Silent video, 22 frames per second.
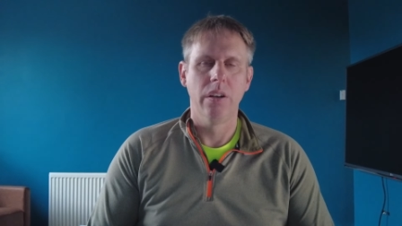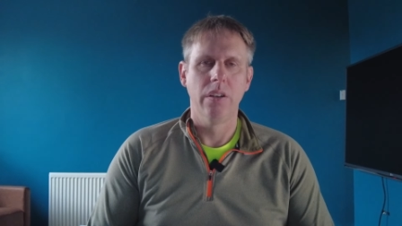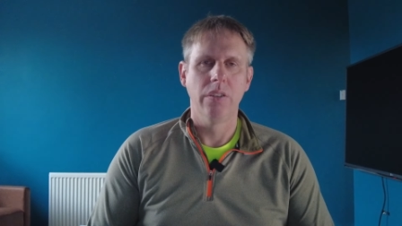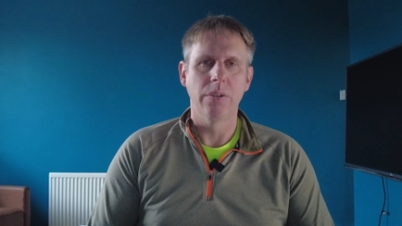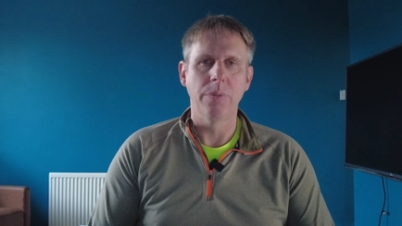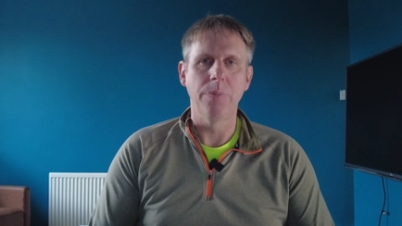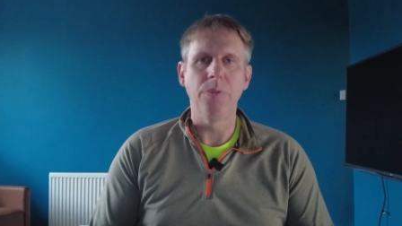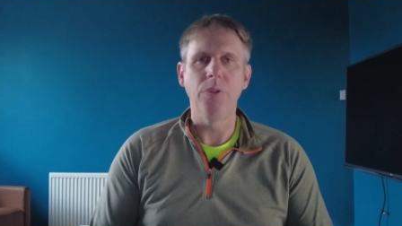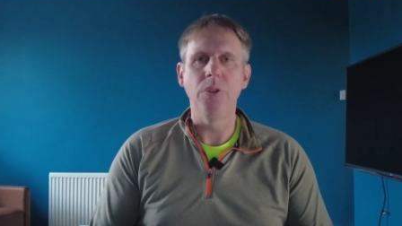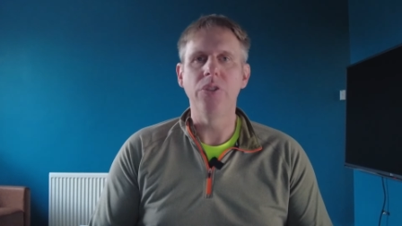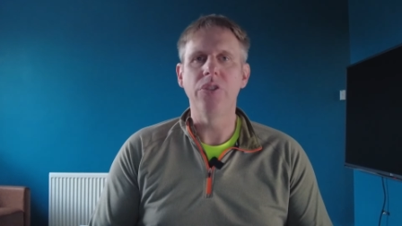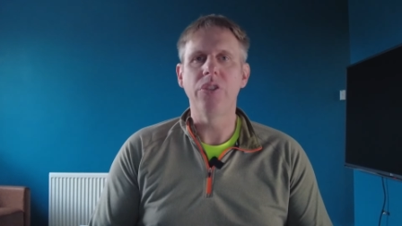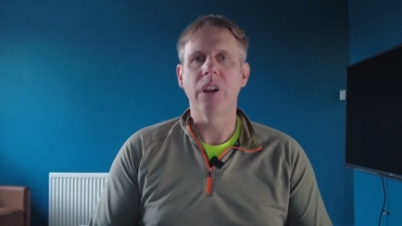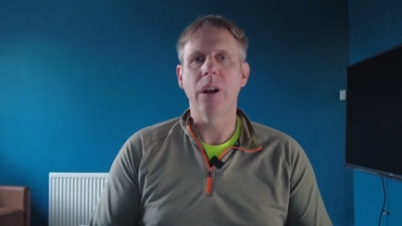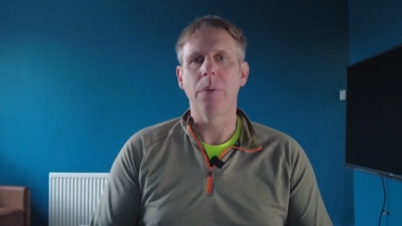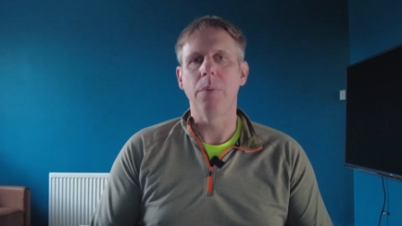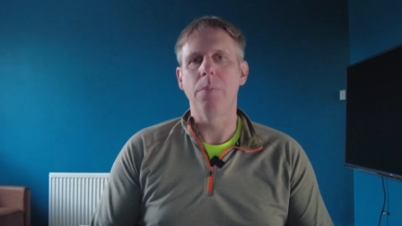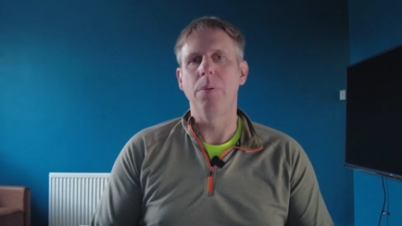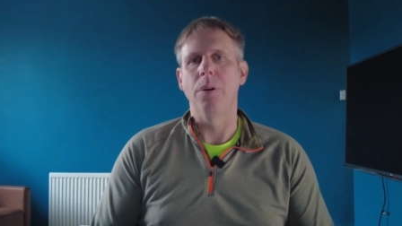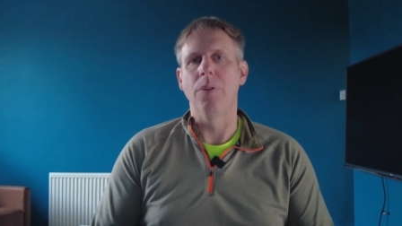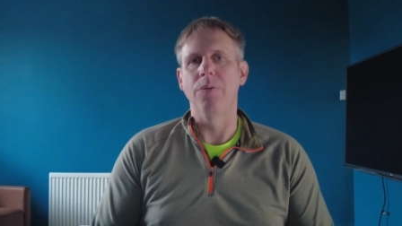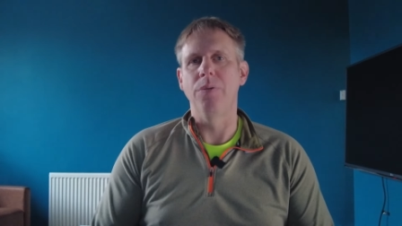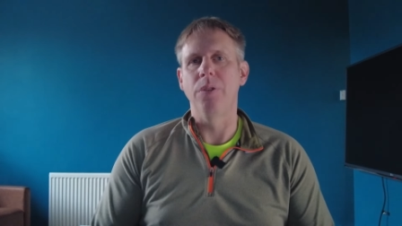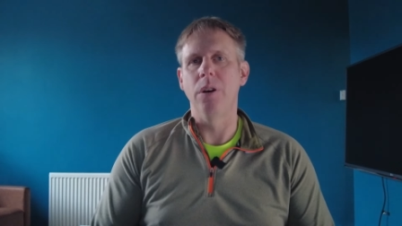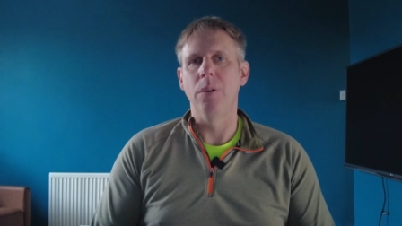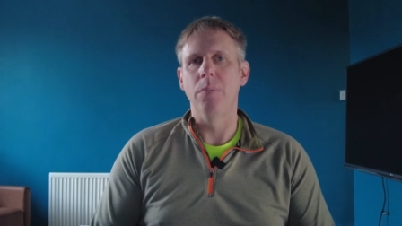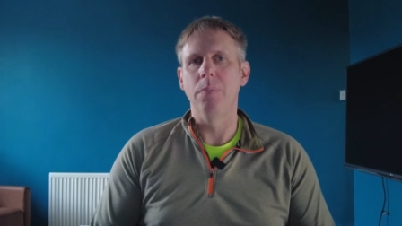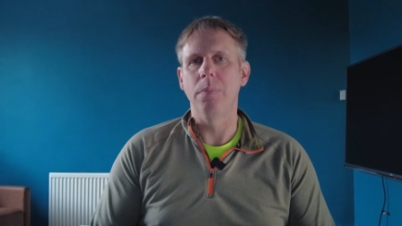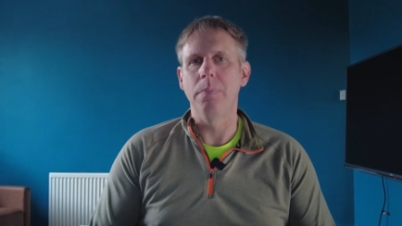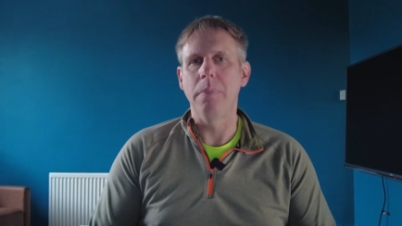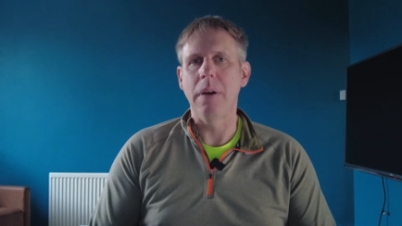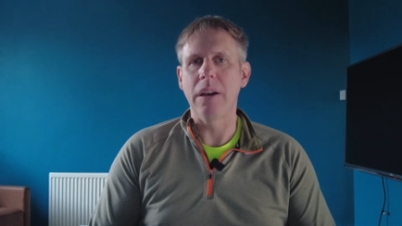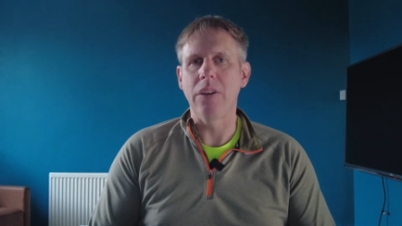So before you sign up with a prop
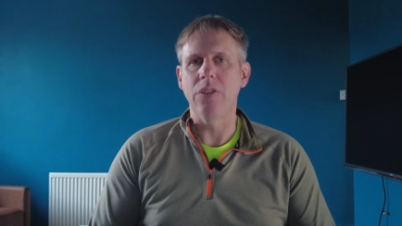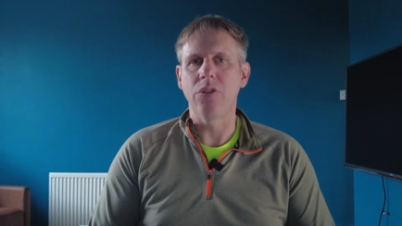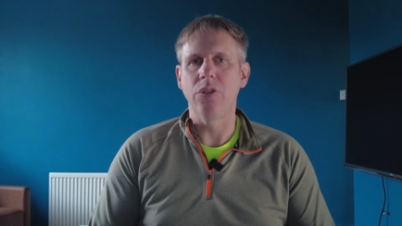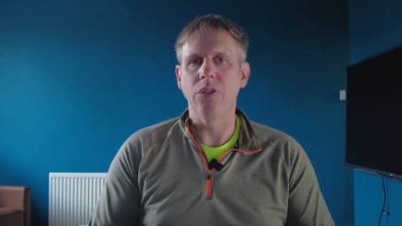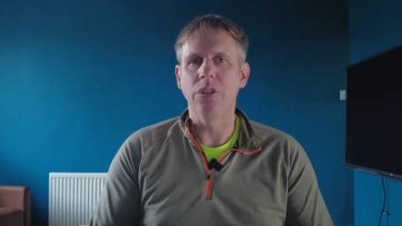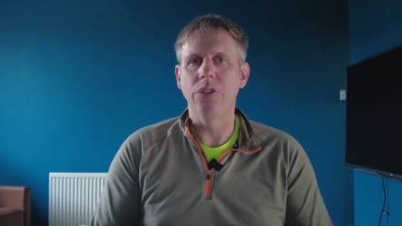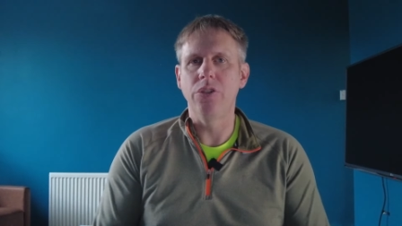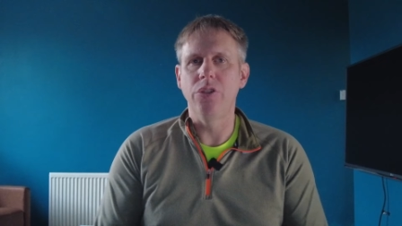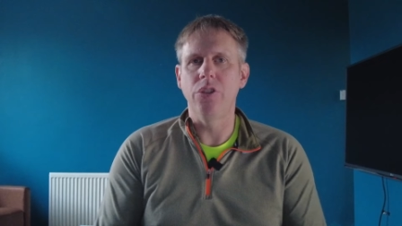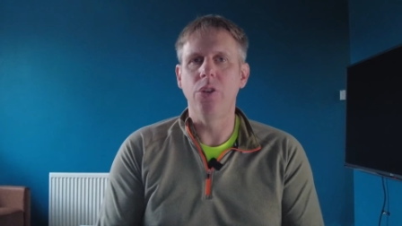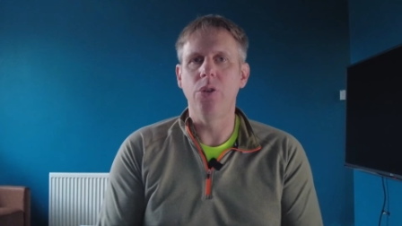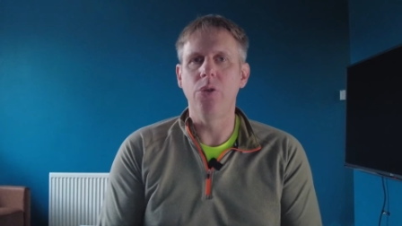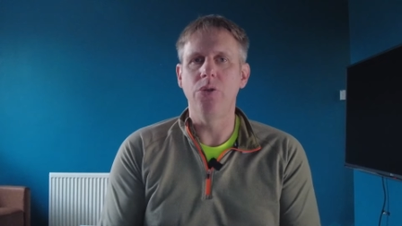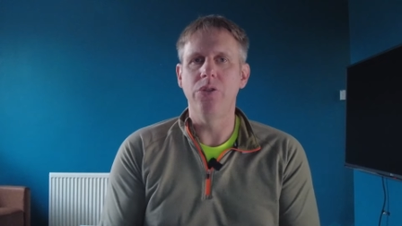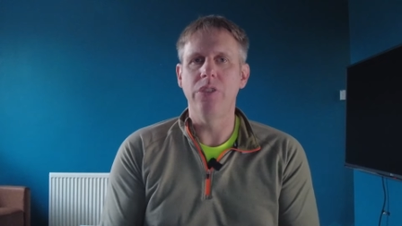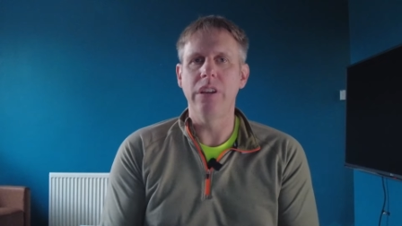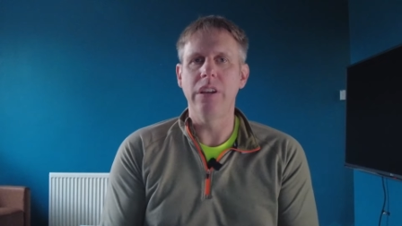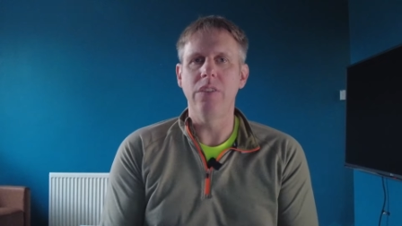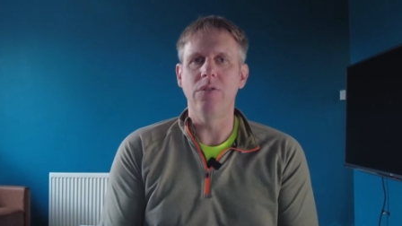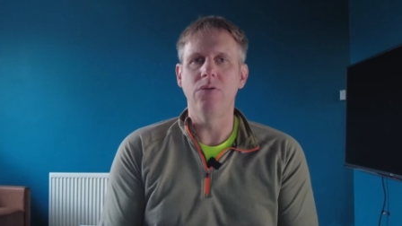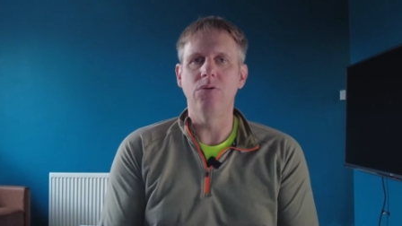firm, make sure you choose the